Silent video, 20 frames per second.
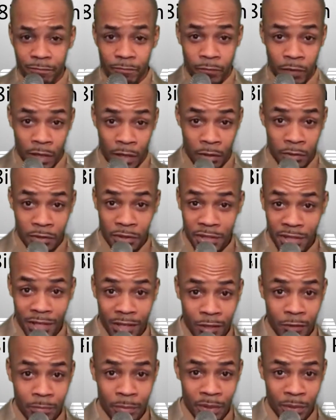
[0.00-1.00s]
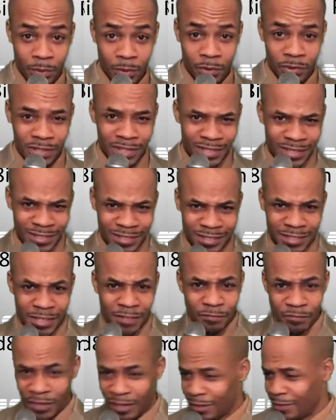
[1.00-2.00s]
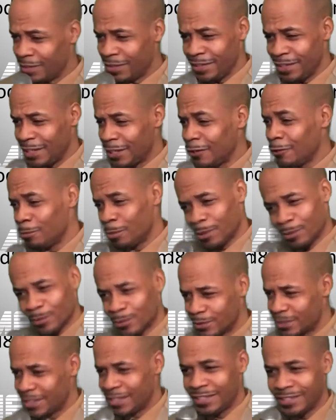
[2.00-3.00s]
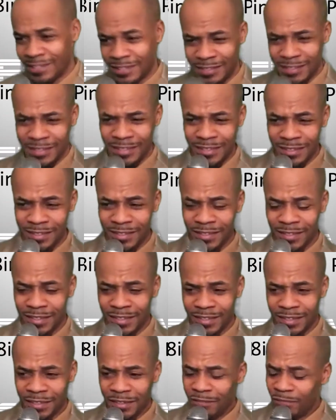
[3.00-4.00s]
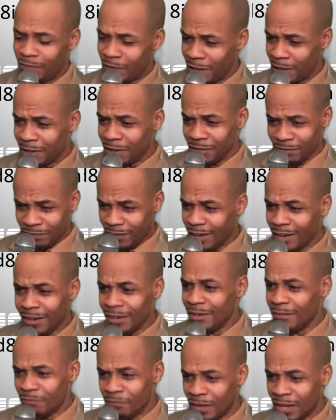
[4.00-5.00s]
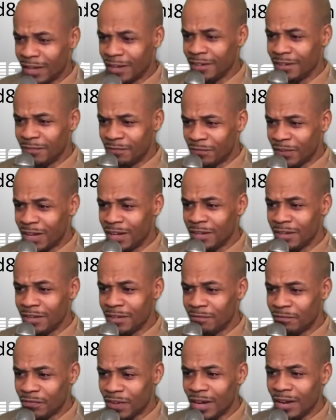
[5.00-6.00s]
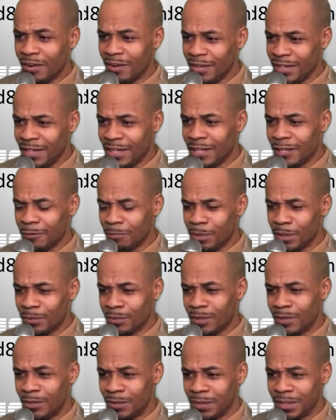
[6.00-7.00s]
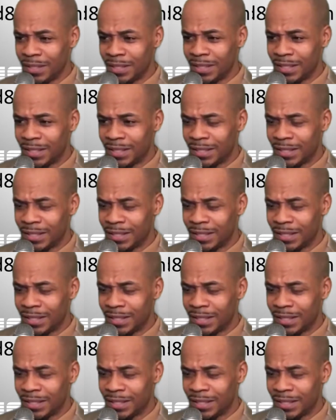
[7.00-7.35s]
Follow the yellow brick road. Follow the yellow brick road. Follow the yellow brick road.